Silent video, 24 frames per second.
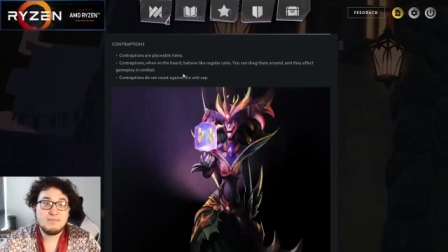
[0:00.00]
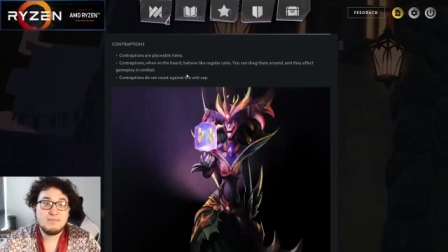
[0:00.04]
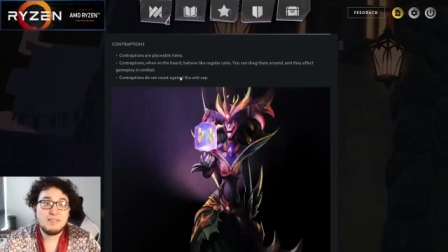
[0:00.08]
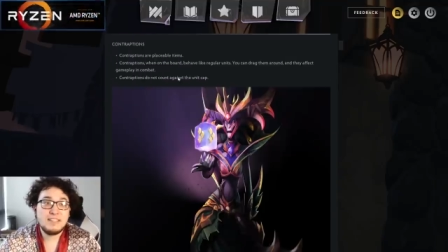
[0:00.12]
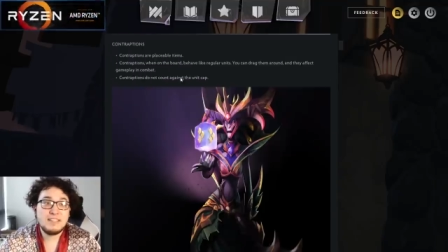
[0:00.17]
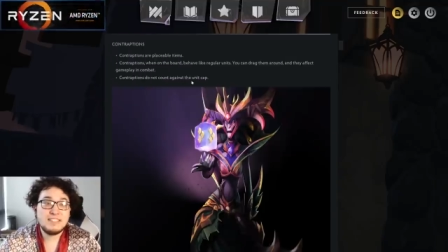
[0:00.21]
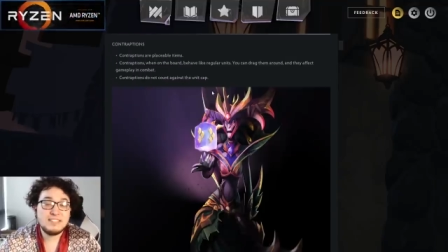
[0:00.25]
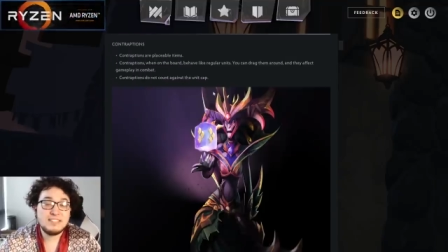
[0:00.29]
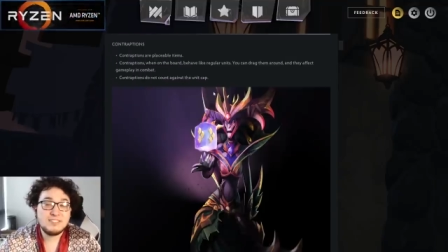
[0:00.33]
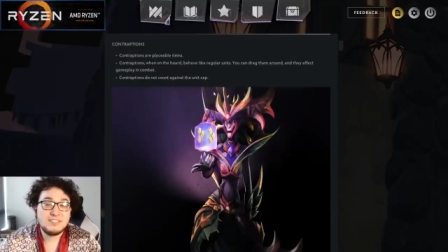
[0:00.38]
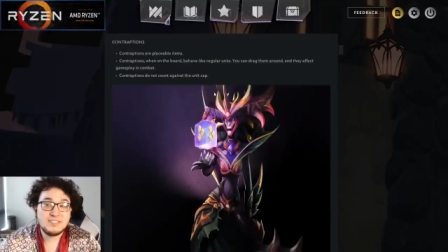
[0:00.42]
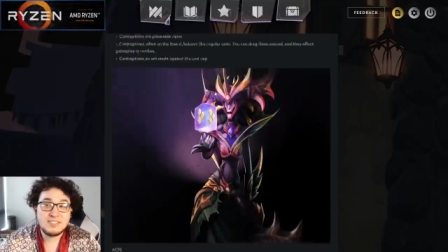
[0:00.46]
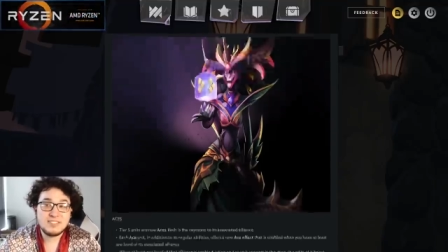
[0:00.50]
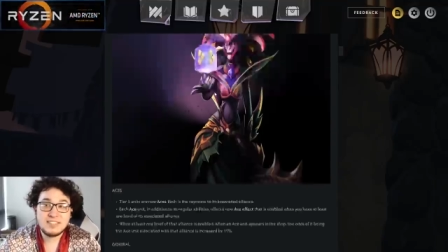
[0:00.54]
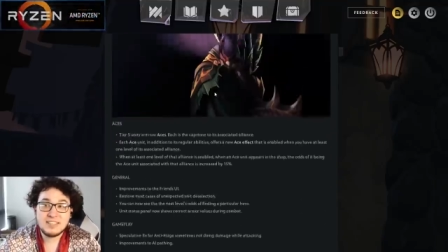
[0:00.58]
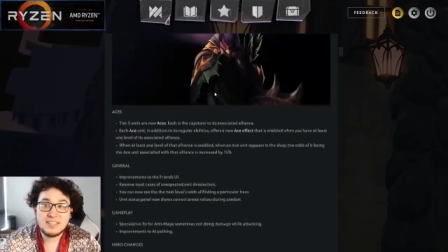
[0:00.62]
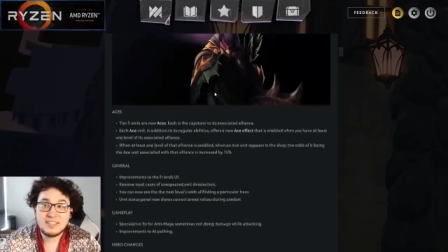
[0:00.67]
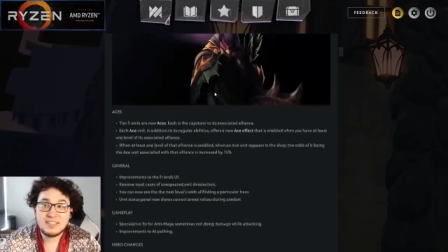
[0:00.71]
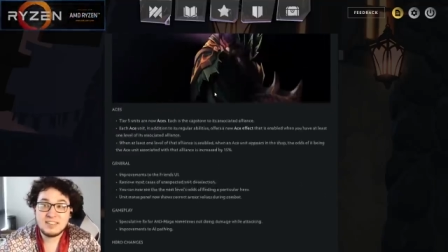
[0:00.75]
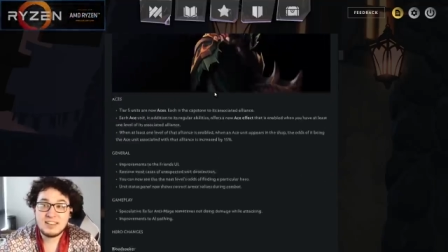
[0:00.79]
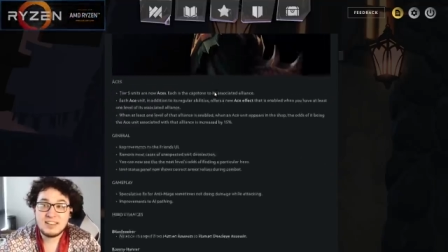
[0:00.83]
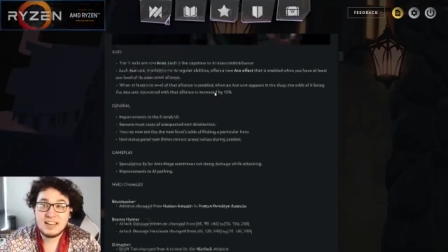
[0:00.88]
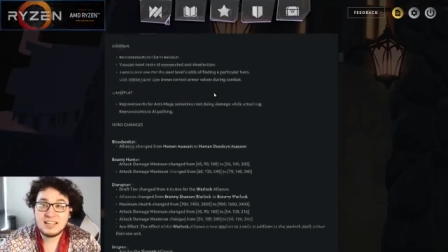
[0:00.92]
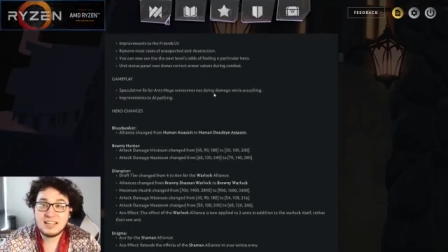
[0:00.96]
That's
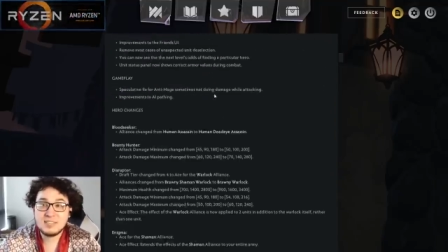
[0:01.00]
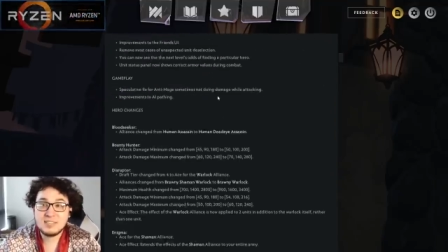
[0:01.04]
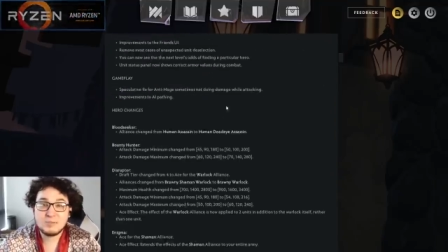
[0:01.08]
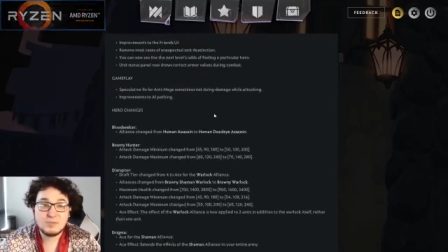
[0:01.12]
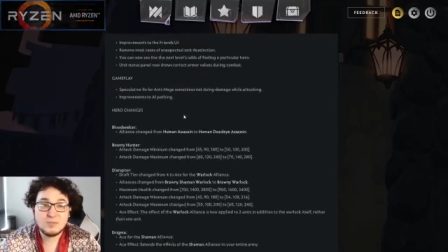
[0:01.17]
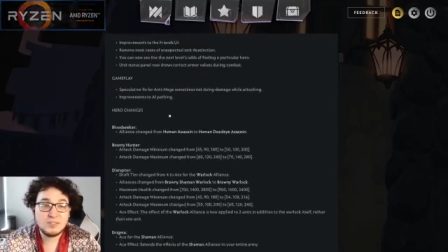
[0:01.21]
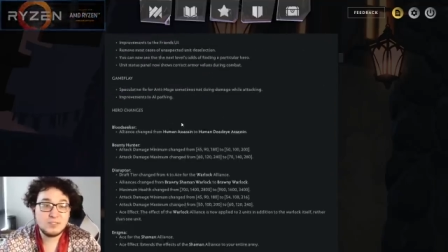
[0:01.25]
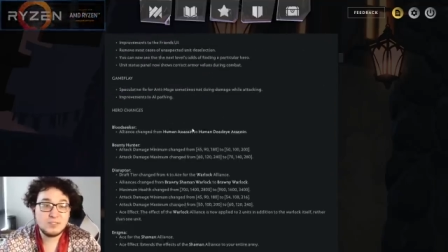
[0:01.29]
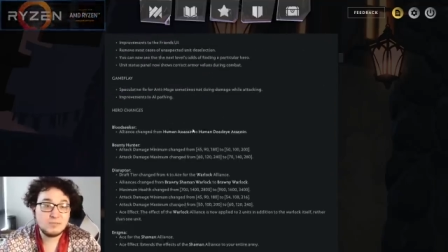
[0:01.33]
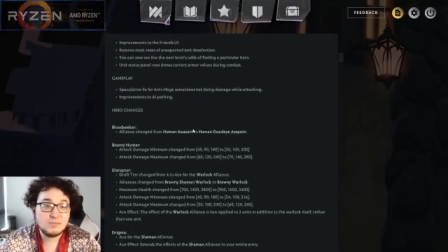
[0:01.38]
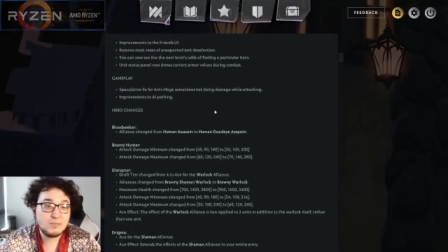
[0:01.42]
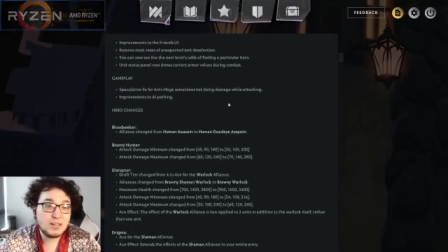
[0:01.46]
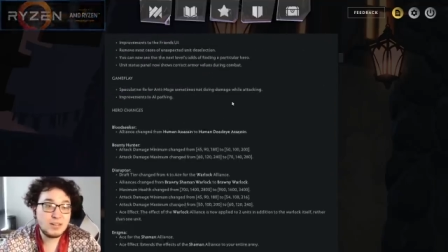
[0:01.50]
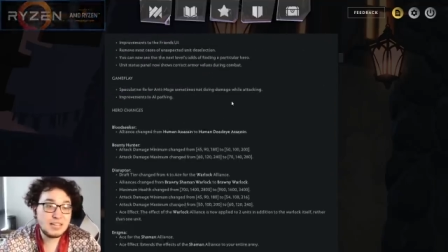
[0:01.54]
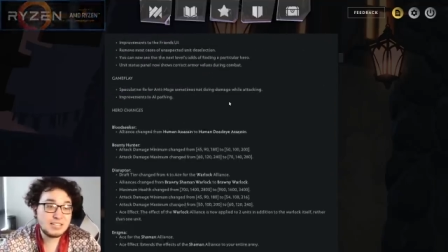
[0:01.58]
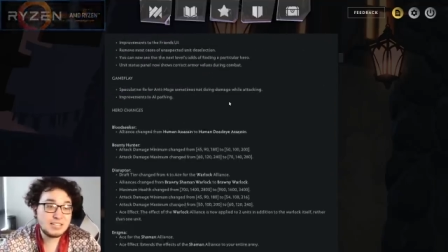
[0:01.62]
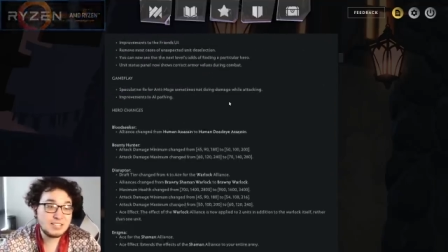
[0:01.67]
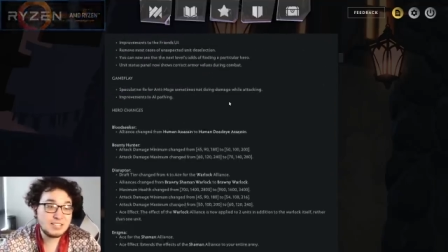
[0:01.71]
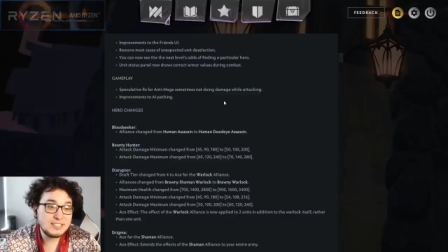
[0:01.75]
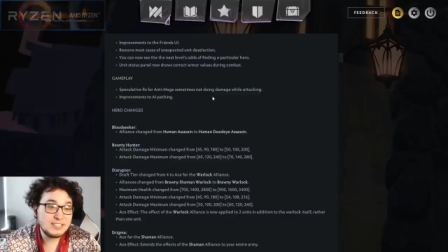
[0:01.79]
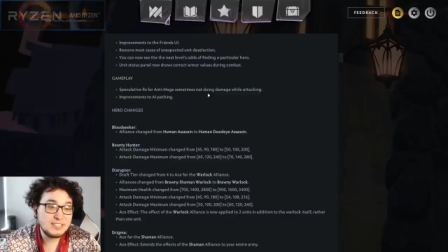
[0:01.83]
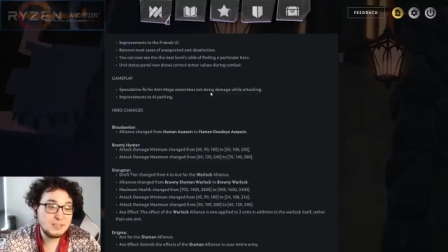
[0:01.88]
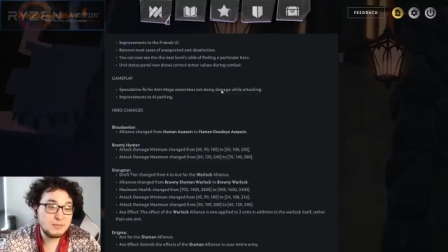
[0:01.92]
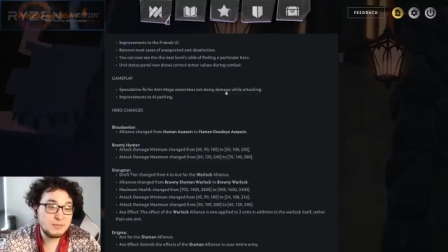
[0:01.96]
interesting. I guess we'll
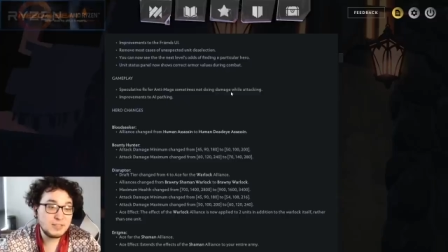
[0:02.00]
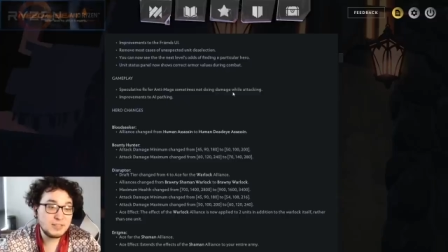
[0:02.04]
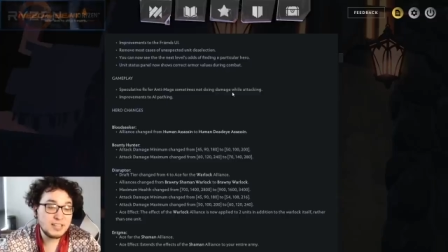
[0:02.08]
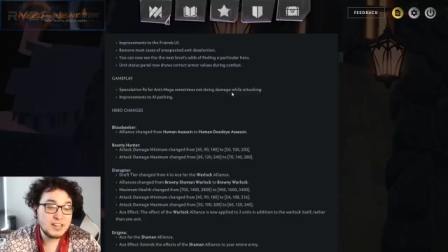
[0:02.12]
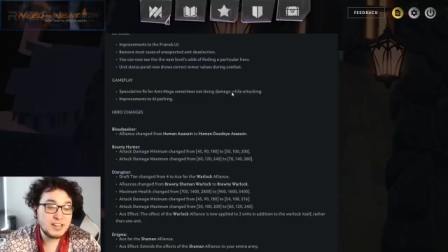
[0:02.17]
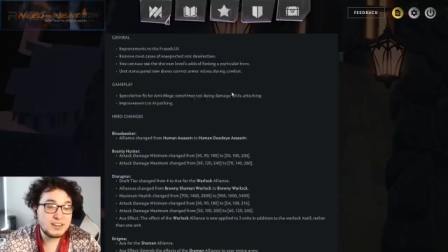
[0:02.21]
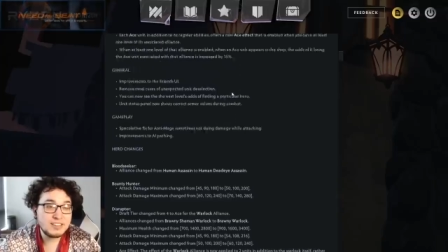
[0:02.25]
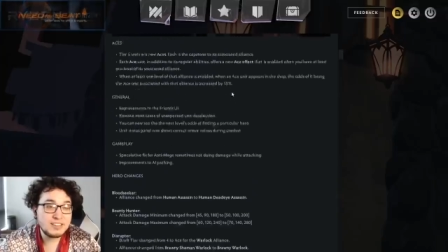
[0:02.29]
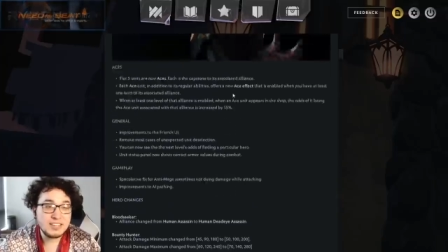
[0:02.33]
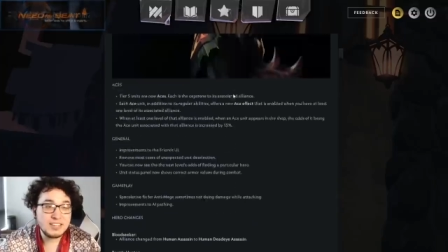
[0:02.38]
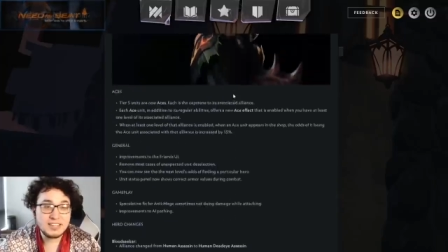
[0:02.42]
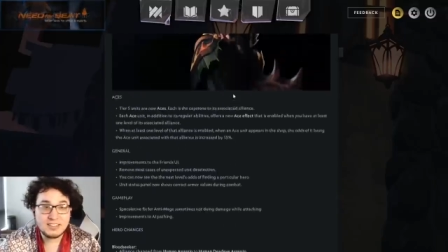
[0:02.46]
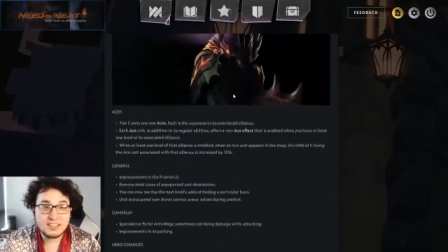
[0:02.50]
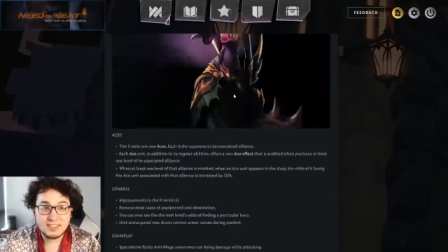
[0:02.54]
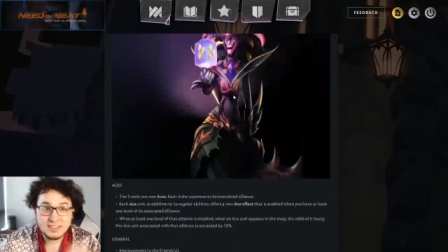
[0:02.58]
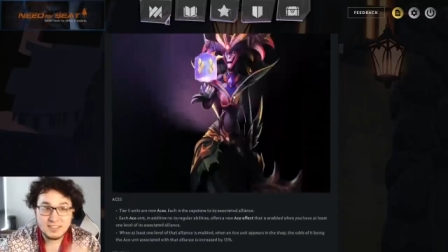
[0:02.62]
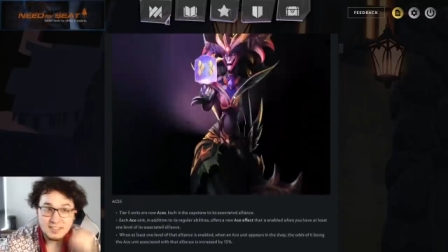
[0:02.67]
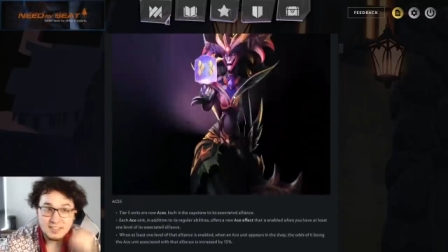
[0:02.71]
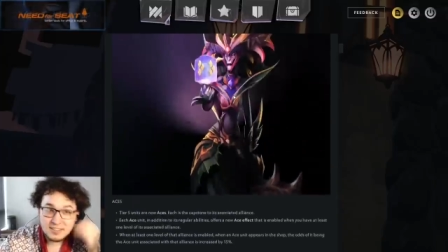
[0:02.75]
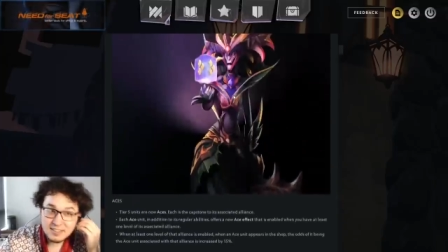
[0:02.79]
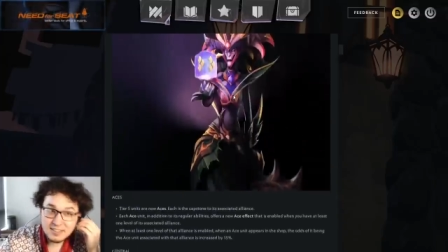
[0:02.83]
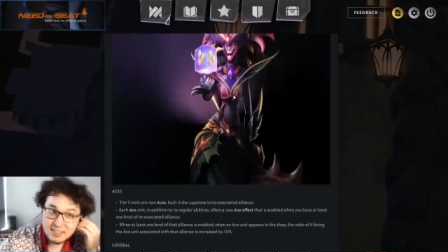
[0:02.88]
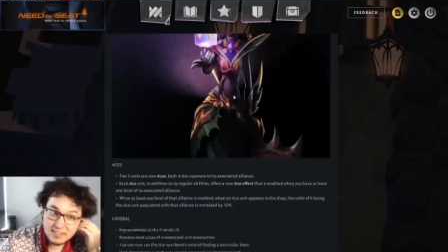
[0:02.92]
actually see what they are later.